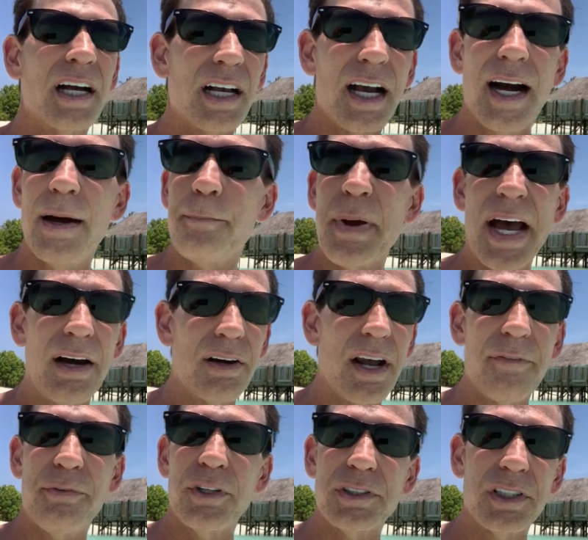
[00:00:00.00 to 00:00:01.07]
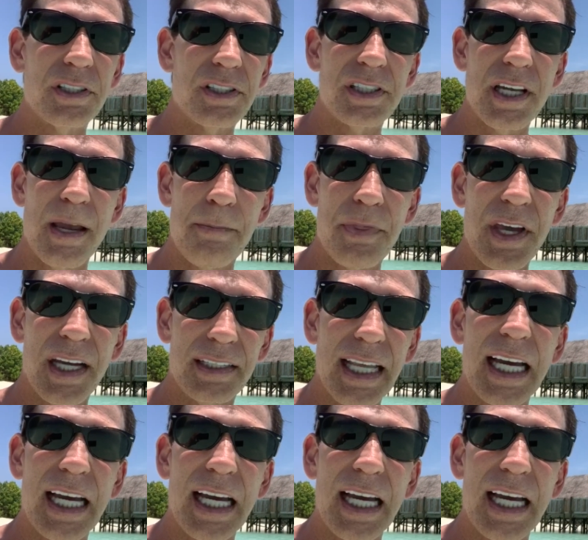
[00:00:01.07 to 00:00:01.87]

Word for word: Compound efforts is the same thing.